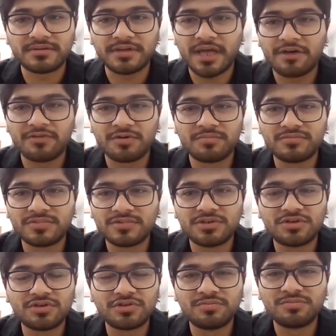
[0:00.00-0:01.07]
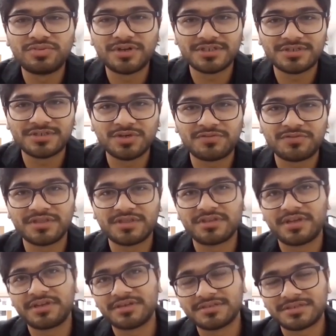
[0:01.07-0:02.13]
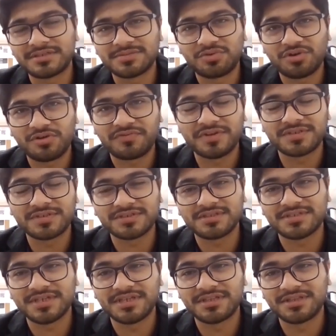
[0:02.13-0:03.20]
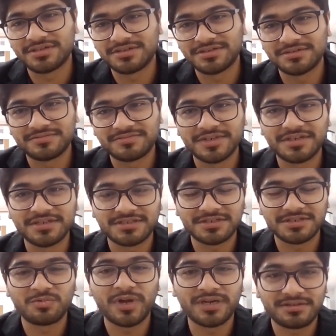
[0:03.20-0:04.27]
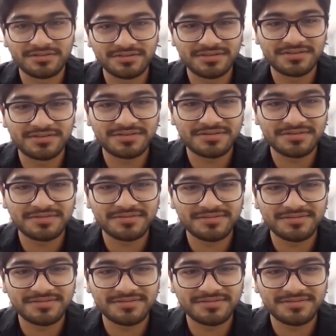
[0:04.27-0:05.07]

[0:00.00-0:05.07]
have a good bridge between the industry professionals and the industry veterans.